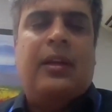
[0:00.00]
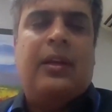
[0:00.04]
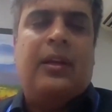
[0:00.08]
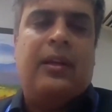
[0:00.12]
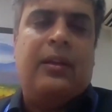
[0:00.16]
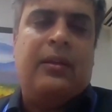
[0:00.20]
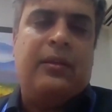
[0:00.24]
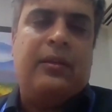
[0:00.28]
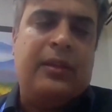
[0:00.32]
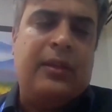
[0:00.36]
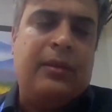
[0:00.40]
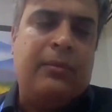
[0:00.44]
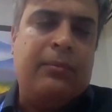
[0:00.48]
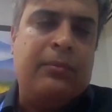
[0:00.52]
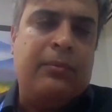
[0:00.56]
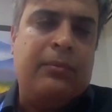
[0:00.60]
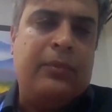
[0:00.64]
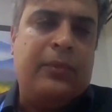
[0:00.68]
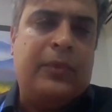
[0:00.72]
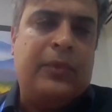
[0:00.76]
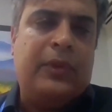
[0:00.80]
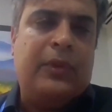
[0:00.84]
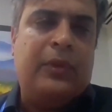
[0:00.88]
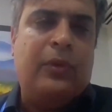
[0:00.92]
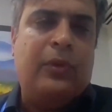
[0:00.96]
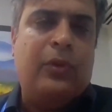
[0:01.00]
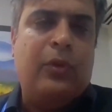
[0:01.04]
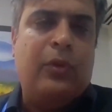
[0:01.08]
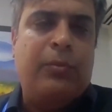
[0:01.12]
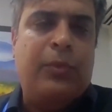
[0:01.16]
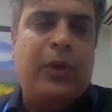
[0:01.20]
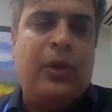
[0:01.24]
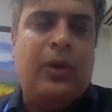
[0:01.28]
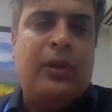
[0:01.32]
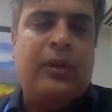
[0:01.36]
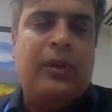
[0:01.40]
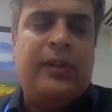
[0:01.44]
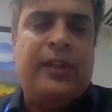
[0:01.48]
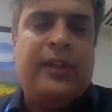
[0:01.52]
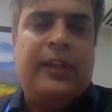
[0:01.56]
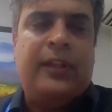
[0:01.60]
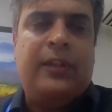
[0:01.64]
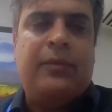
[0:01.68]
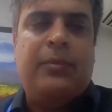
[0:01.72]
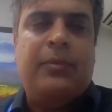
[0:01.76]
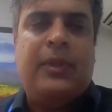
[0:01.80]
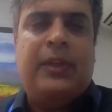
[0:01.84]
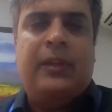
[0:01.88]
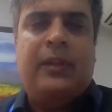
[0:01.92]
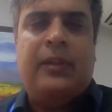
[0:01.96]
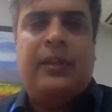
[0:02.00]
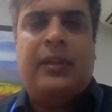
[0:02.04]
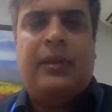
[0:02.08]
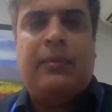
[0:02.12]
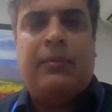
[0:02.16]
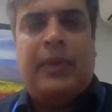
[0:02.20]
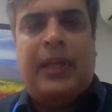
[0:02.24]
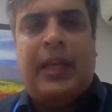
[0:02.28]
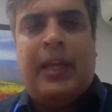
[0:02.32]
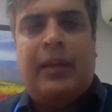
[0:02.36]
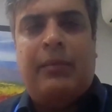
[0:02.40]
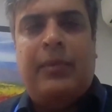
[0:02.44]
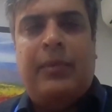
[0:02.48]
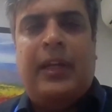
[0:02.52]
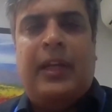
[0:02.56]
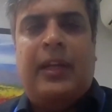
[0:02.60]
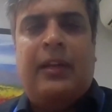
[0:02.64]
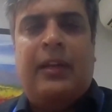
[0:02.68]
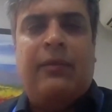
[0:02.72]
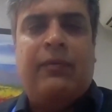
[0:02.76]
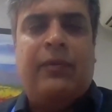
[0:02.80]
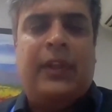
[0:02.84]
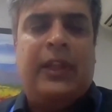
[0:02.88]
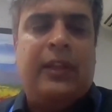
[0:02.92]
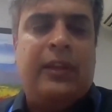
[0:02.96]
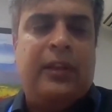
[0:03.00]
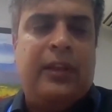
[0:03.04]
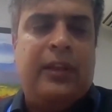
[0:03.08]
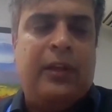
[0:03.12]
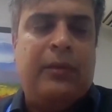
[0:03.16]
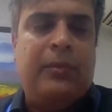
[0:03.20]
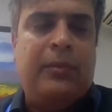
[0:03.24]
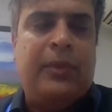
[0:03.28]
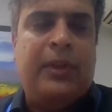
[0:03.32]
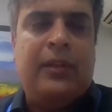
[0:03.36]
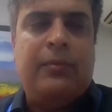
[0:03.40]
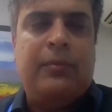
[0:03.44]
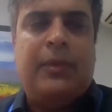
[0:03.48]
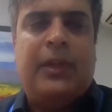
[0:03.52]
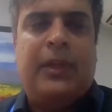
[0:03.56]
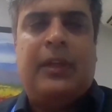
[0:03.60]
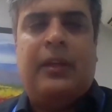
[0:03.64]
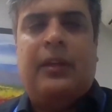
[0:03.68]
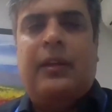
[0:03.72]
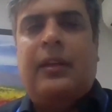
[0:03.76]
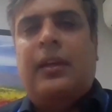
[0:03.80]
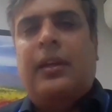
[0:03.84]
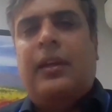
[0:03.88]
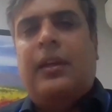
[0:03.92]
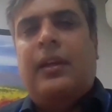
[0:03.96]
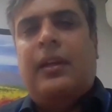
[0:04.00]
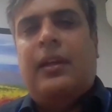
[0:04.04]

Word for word: Uh, some go beyond six months, some can be done within three months, but